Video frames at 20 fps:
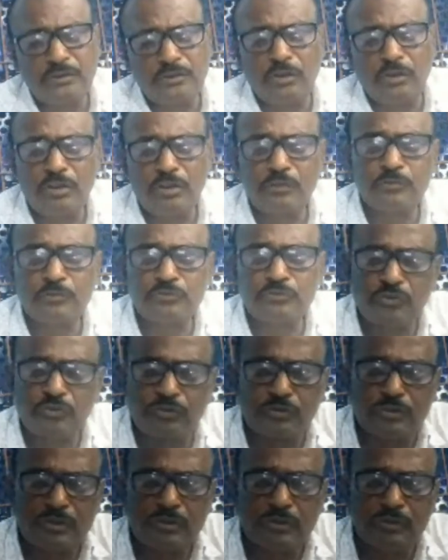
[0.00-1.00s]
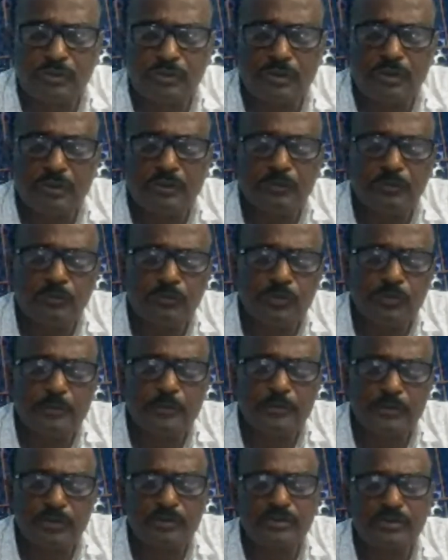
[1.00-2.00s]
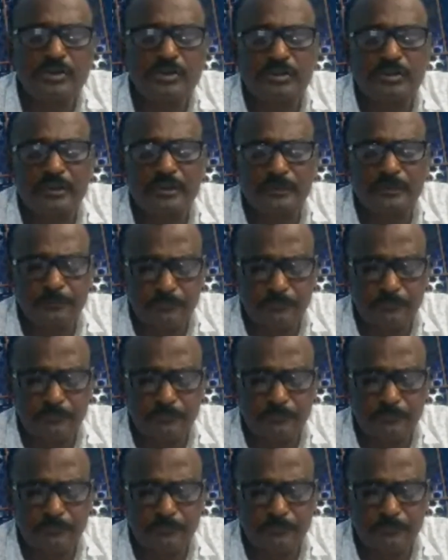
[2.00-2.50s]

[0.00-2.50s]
or whoever causes death